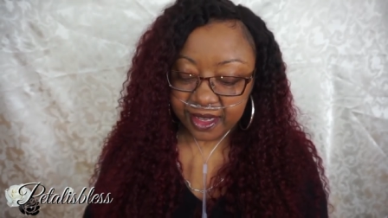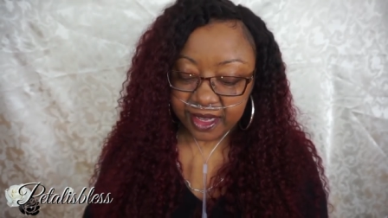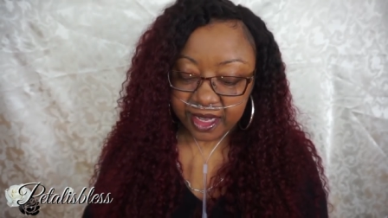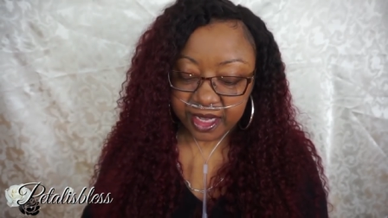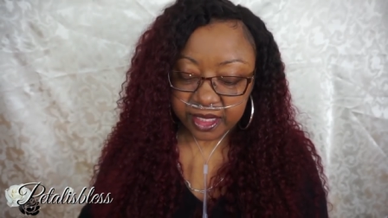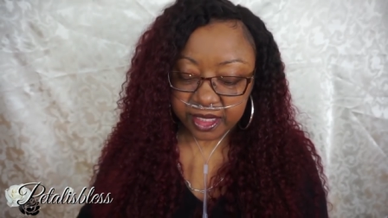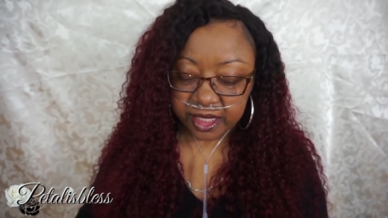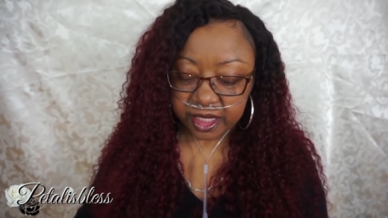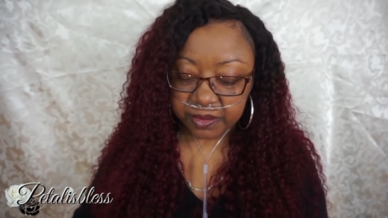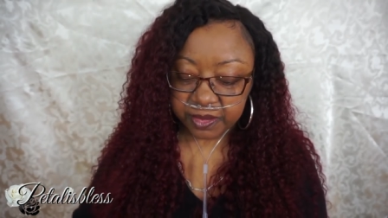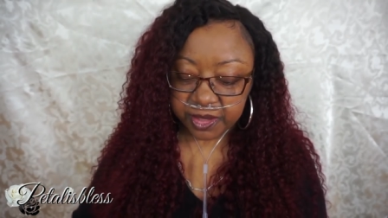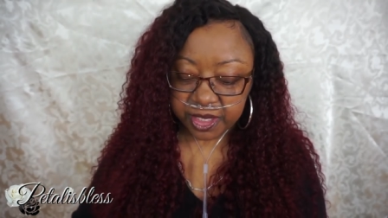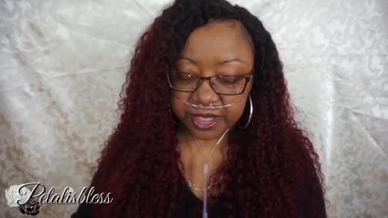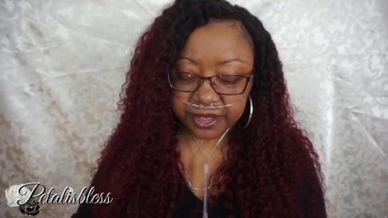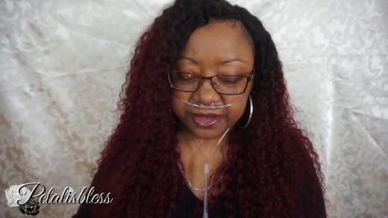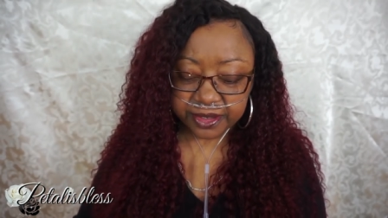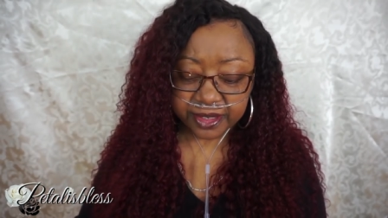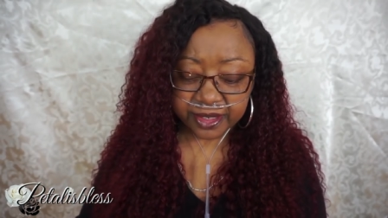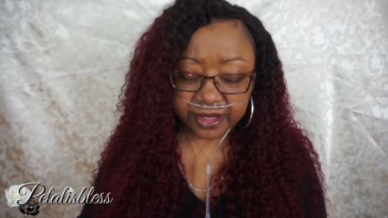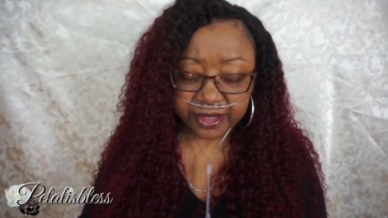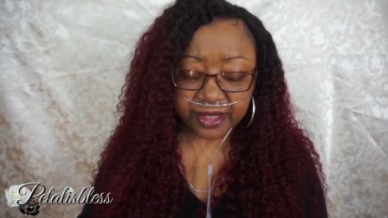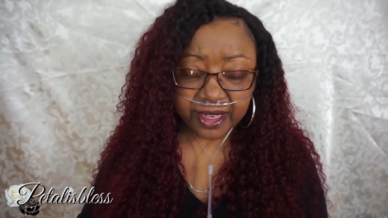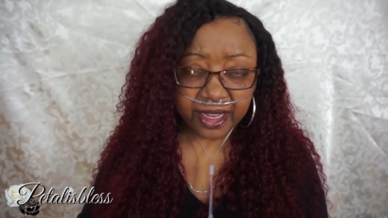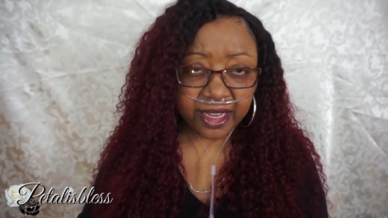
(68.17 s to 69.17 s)
and some
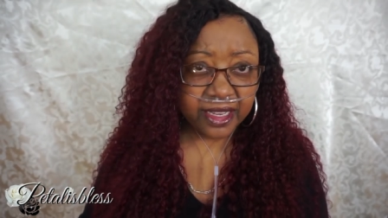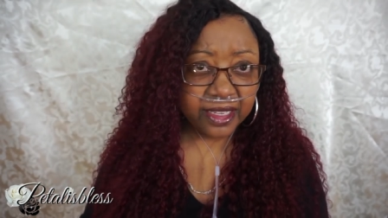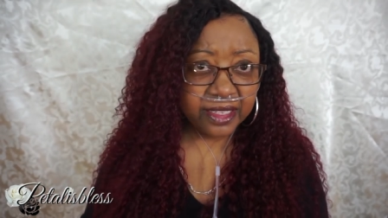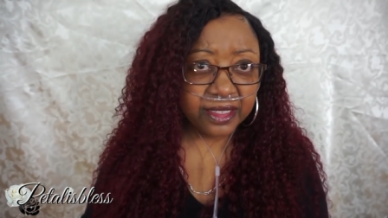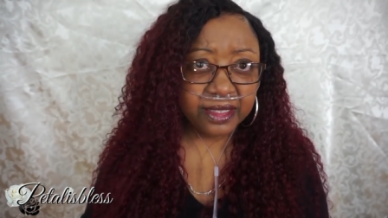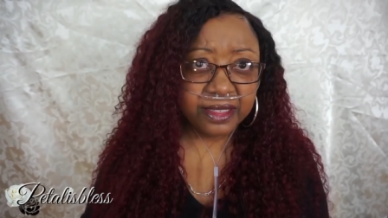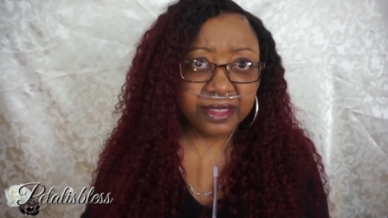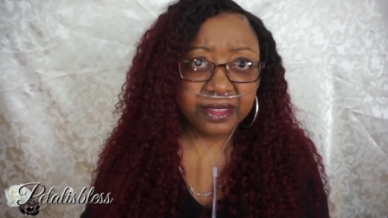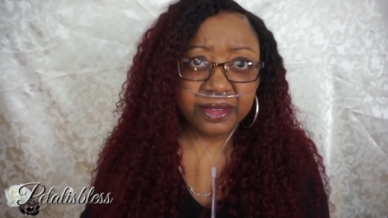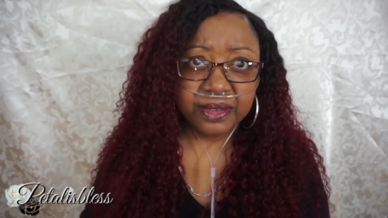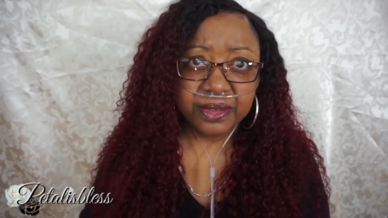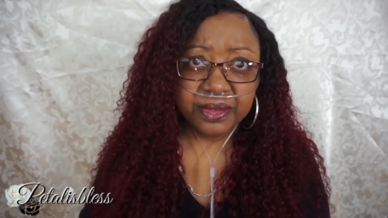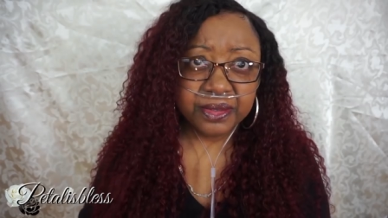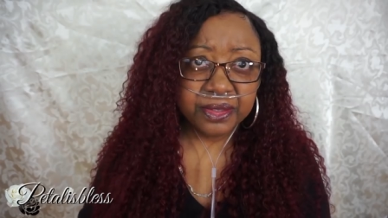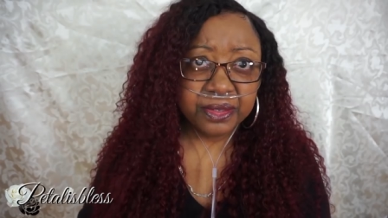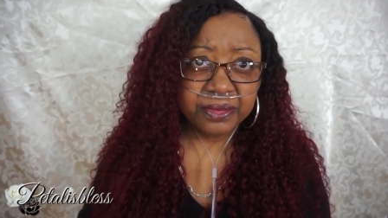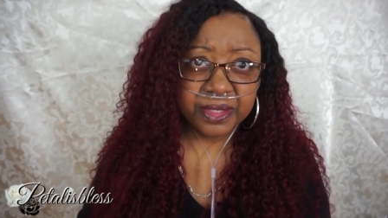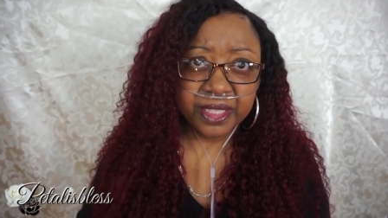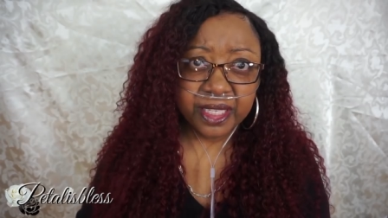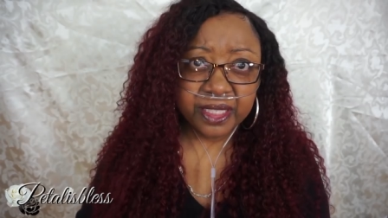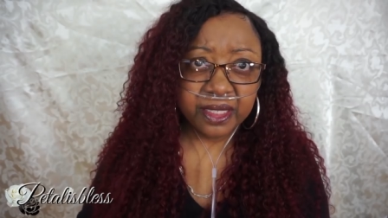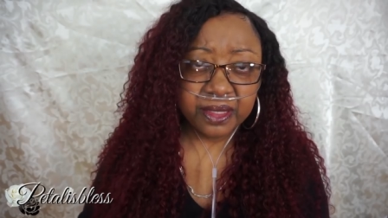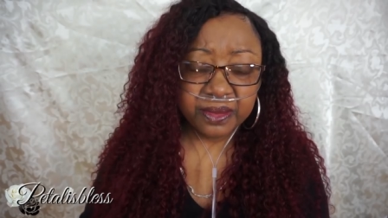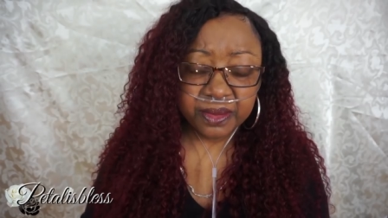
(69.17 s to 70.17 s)
earrings. I don't know
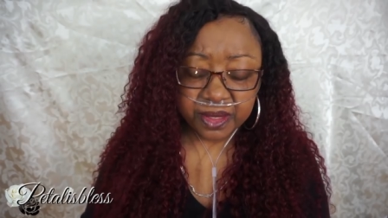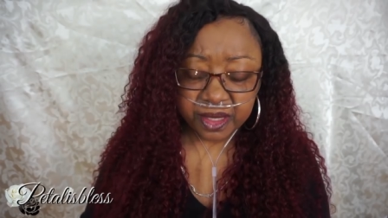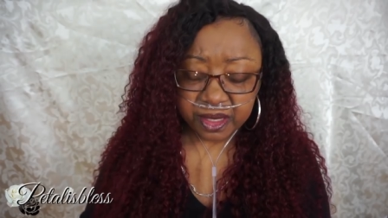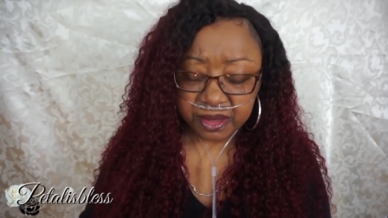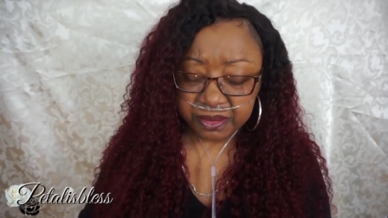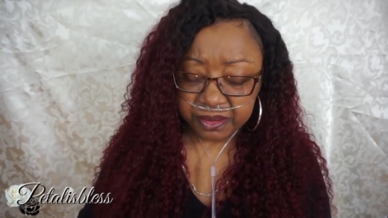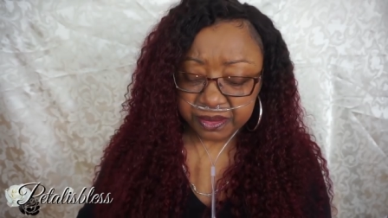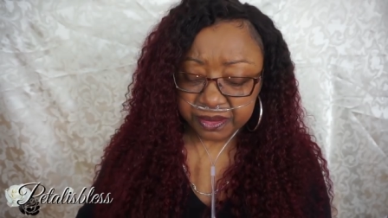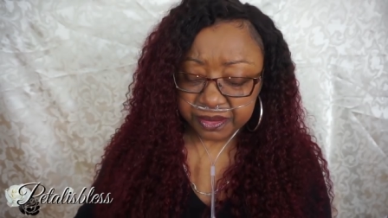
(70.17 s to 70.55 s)
where to get them.